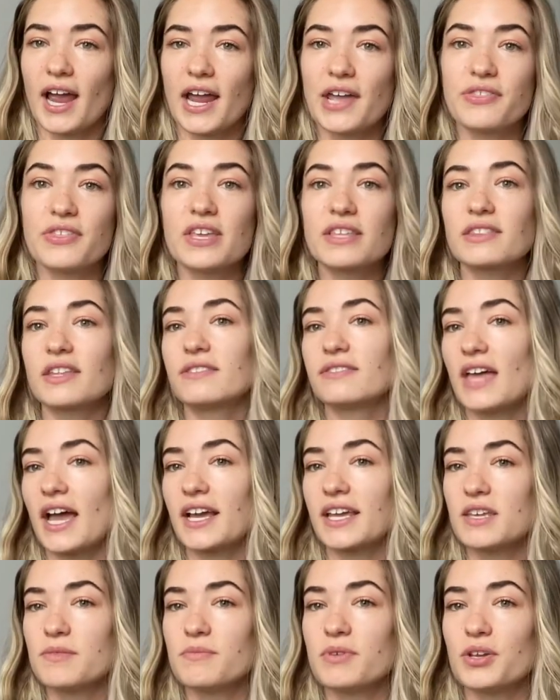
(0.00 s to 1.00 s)
I think that
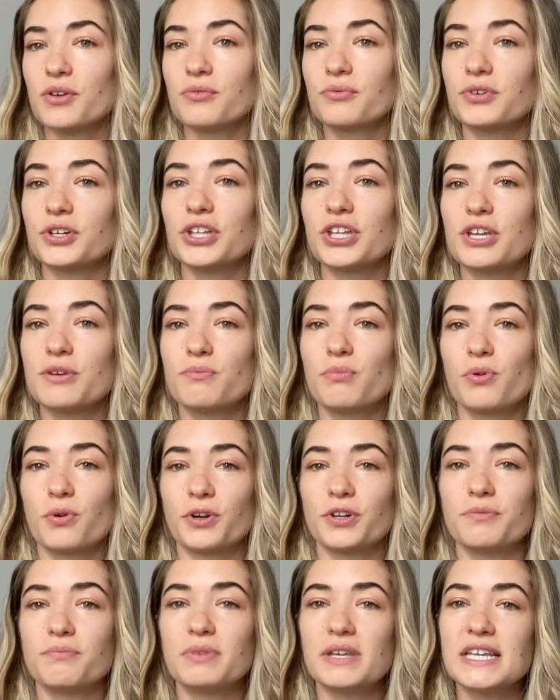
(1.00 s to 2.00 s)
that can be a really
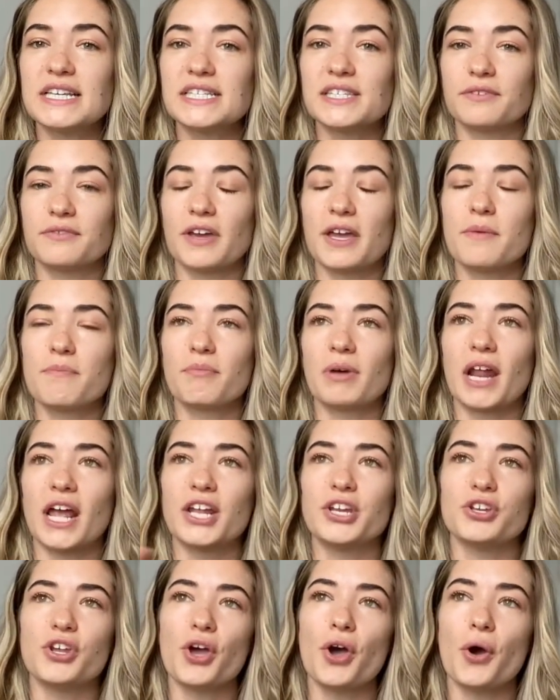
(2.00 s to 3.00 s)
important piece of it, but
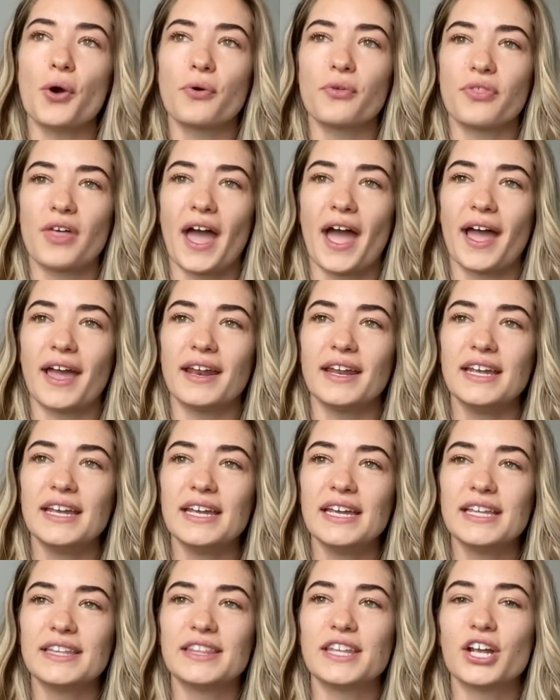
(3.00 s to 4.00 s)
I know that
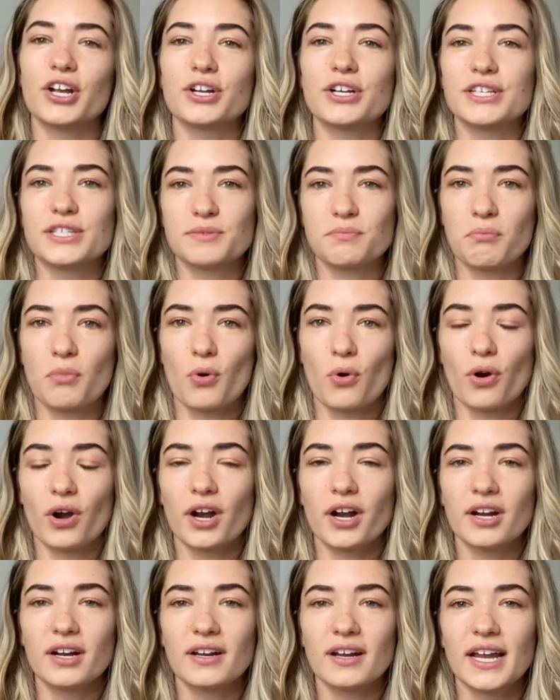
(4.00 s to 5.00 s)
there is
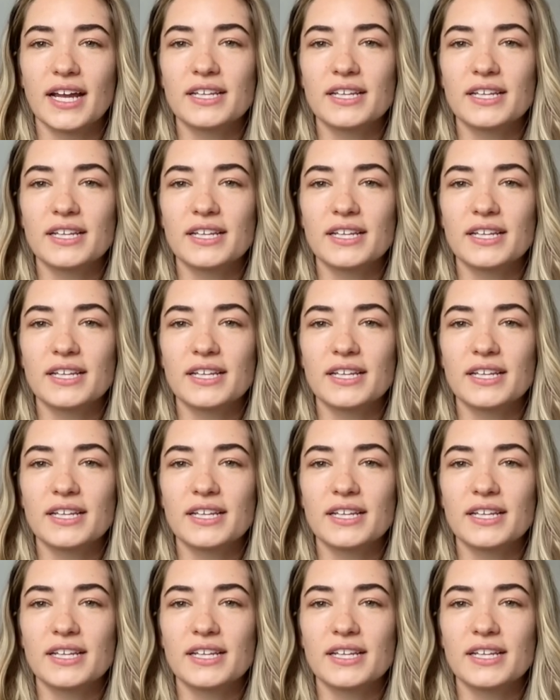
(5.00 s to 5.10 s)
more.